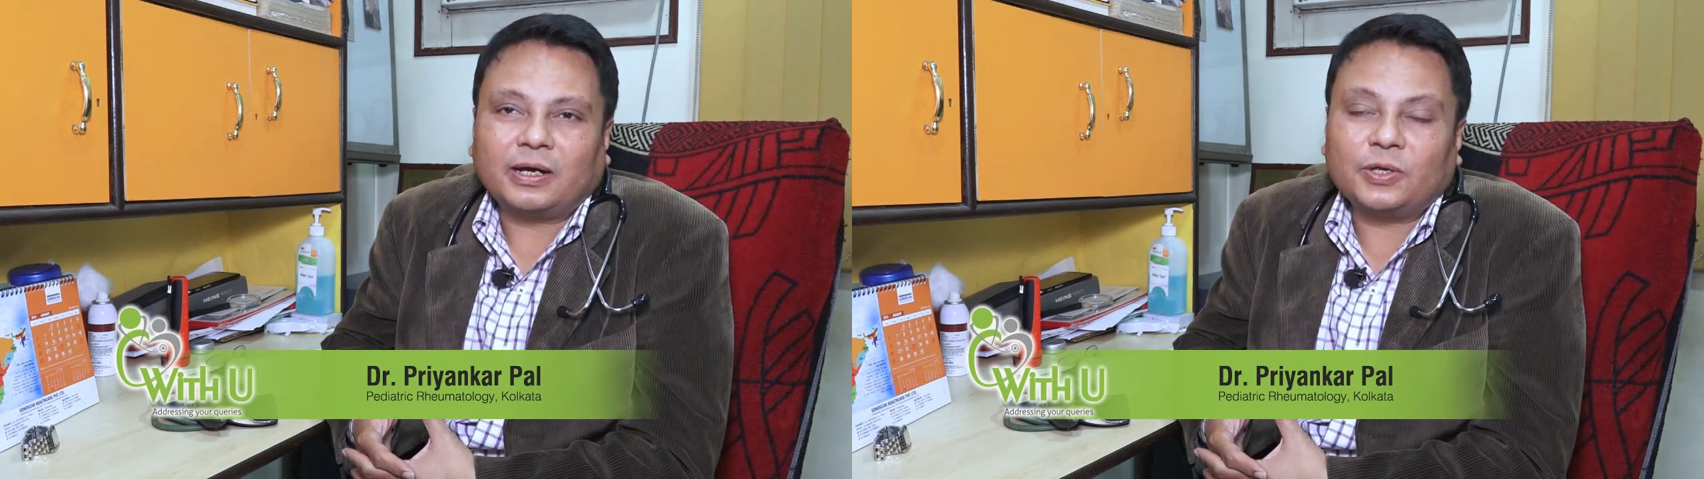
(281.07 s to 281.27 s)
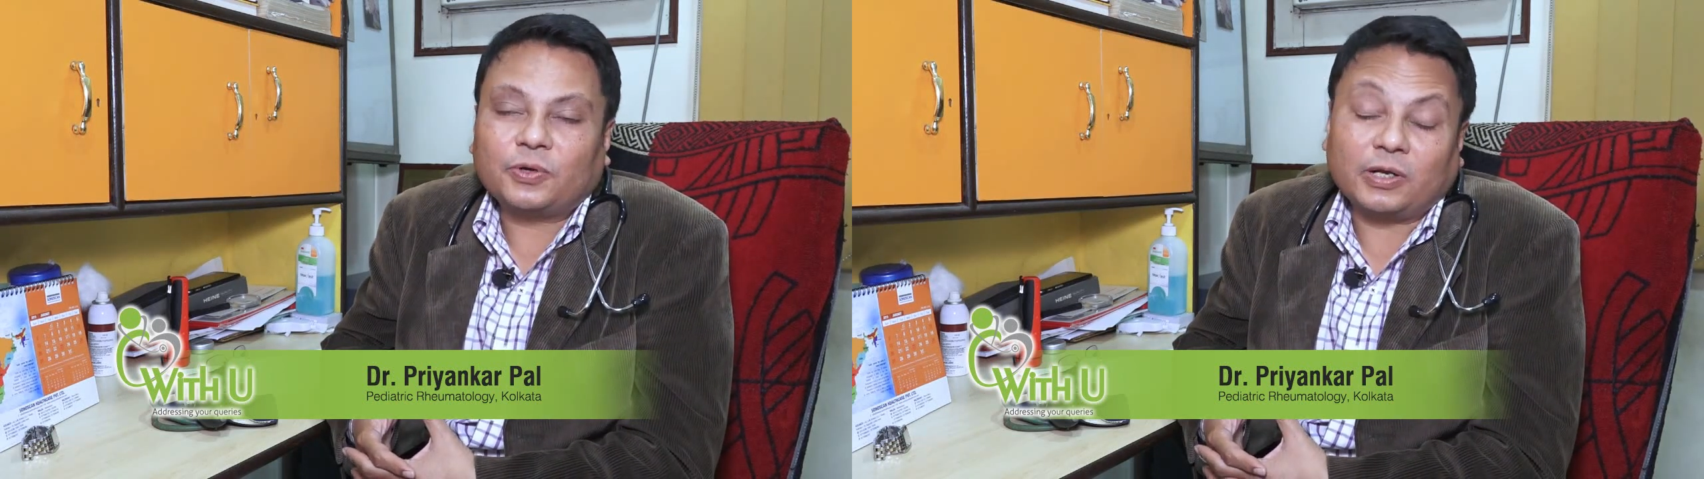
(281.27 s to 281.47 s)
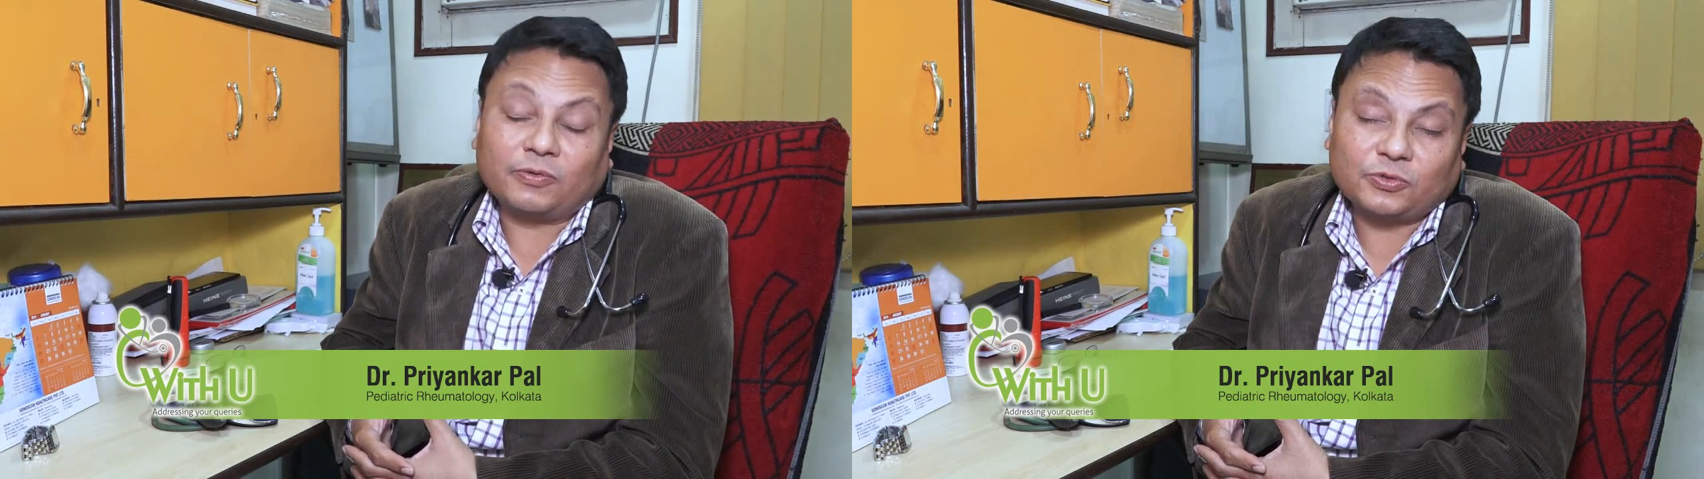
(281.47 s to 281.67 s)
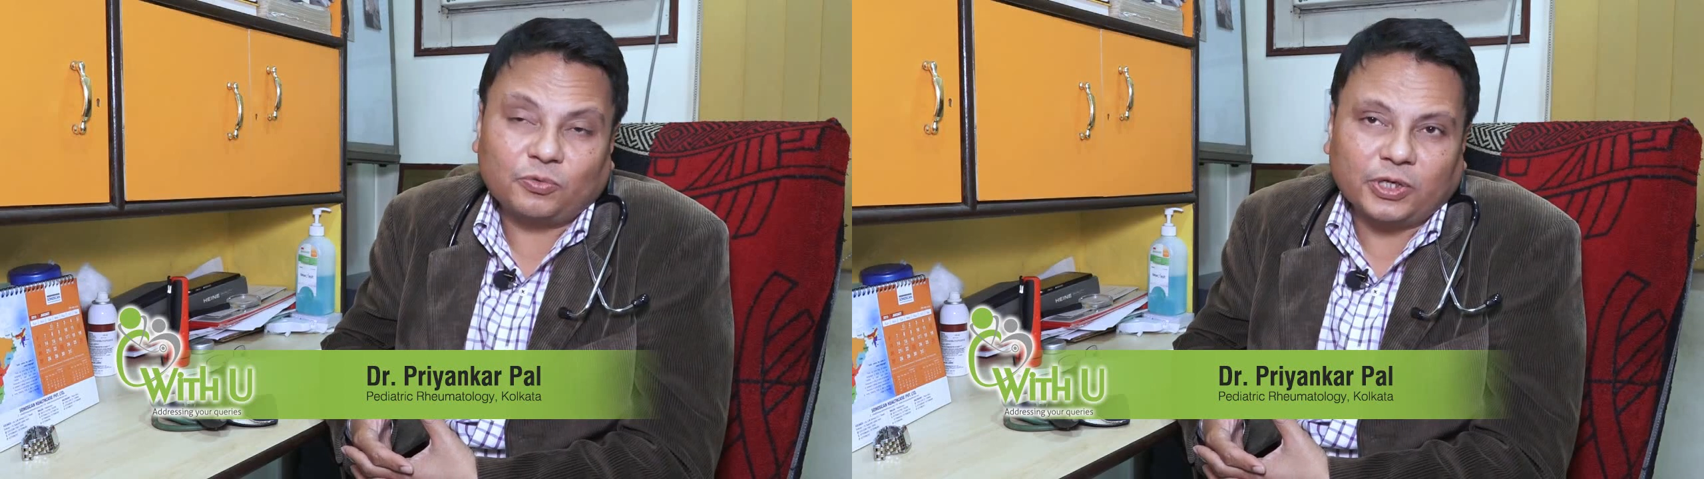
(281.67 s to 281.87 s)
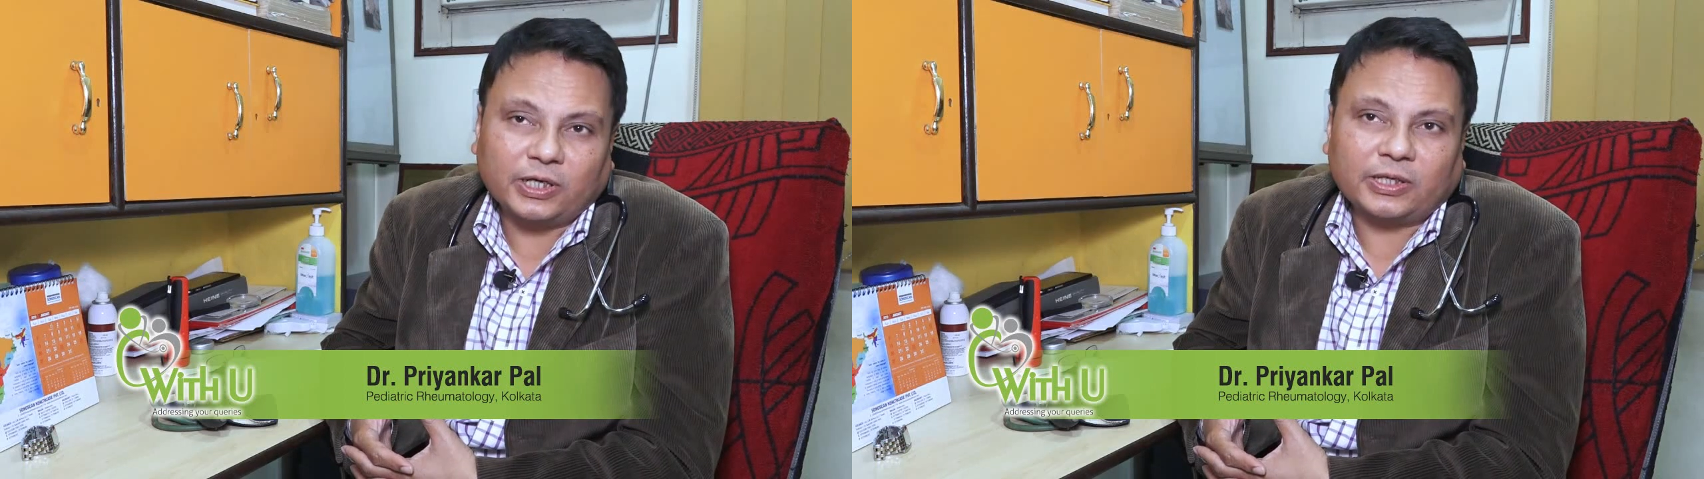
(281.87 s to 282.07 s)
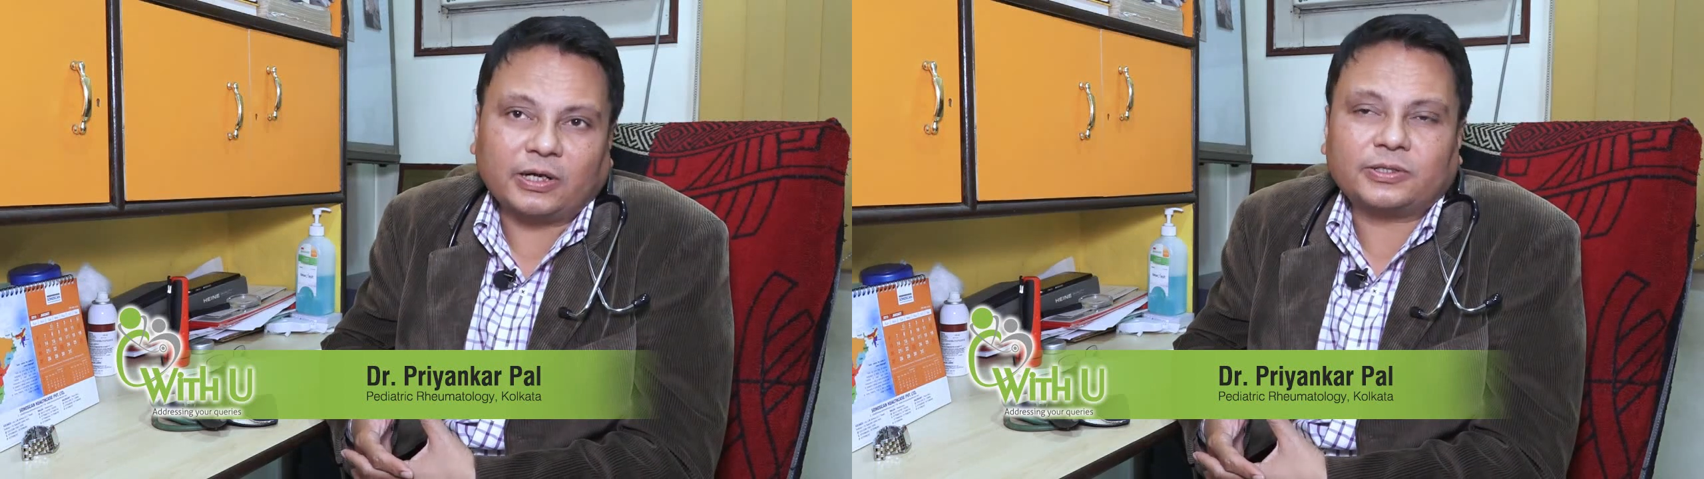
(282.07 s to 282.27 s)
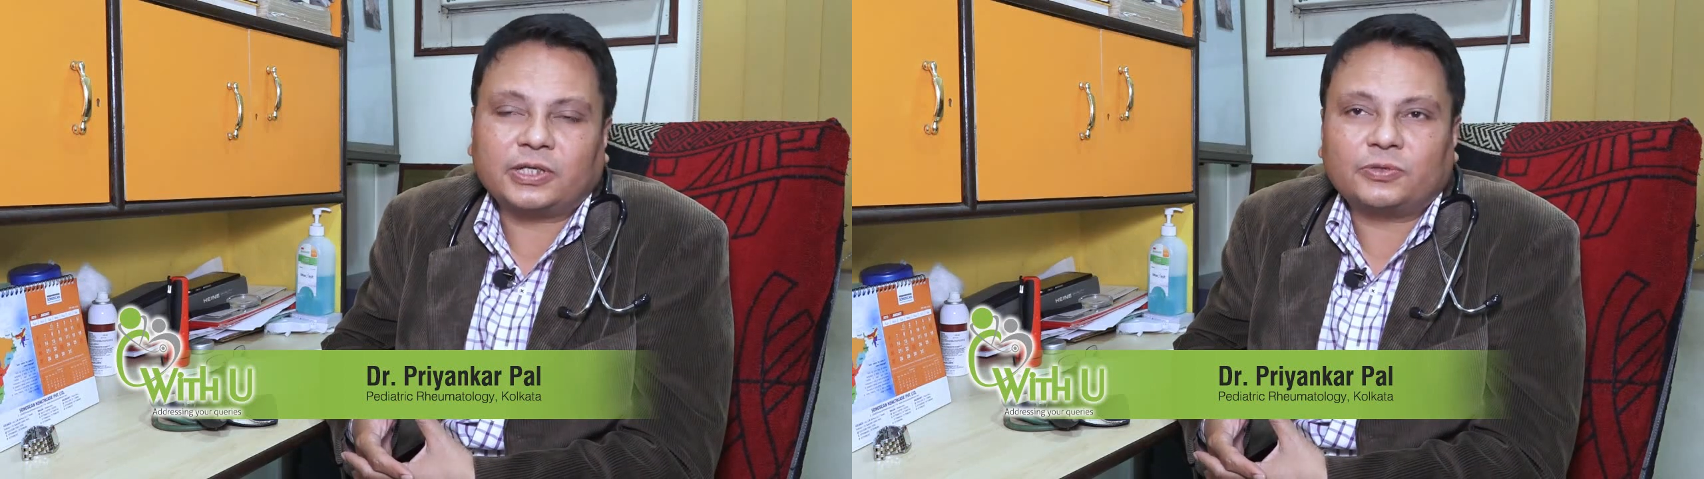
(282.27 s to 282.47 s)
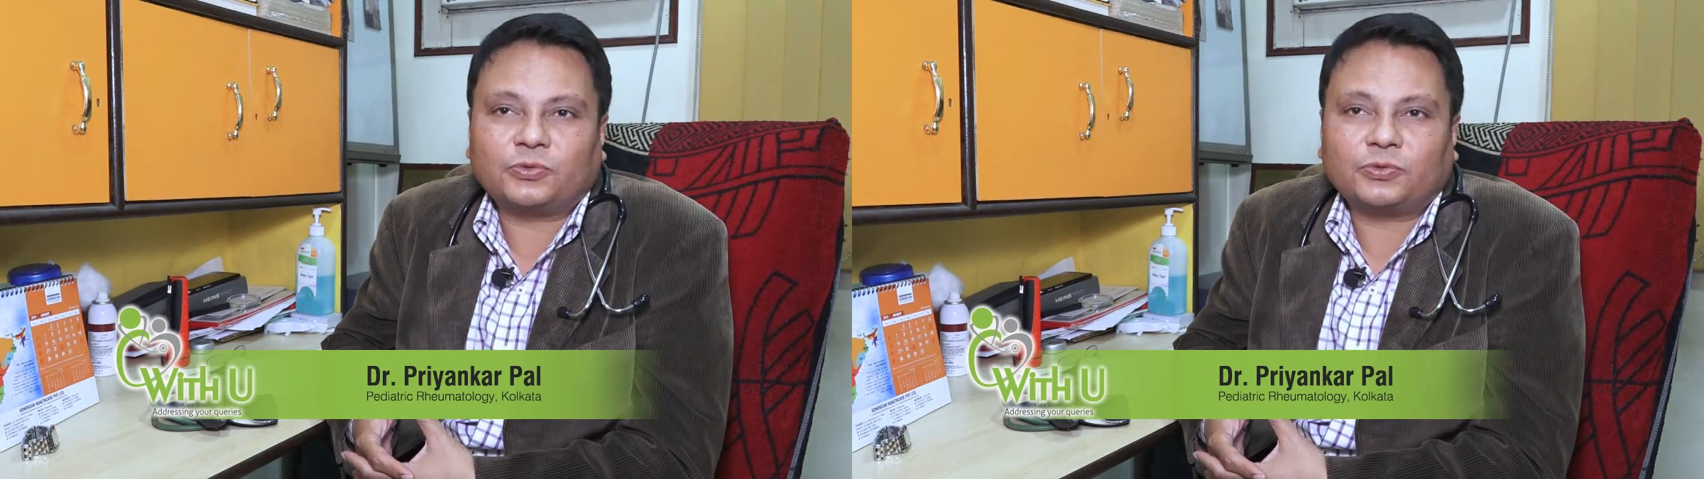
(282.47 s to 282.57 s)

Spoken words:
You can have a psoriatic arthritis,